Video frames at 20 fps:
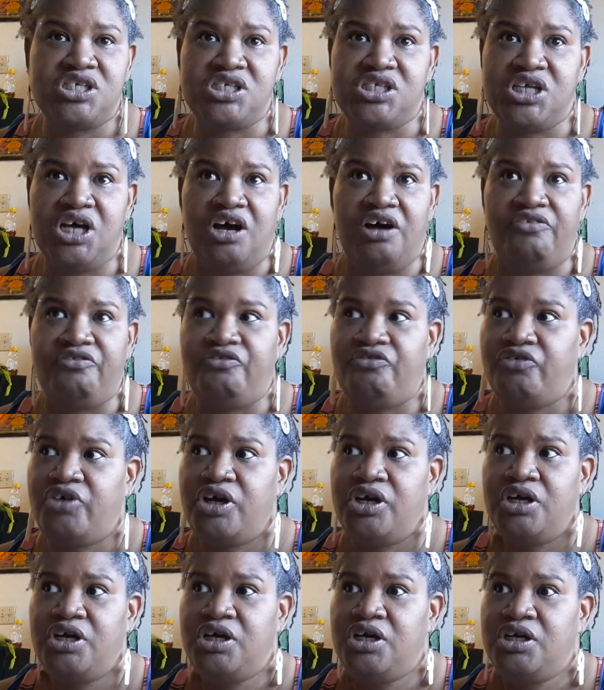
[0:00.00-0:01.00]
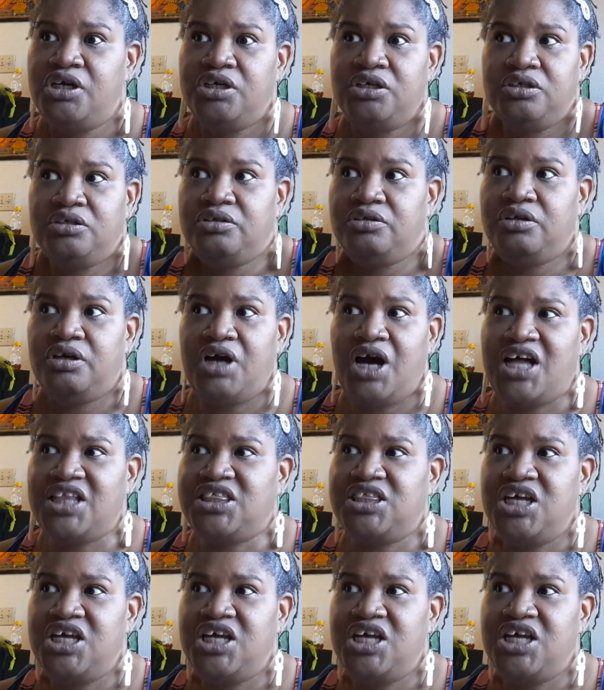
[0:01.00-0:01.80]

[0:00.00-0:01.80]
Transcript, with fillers: stuff, I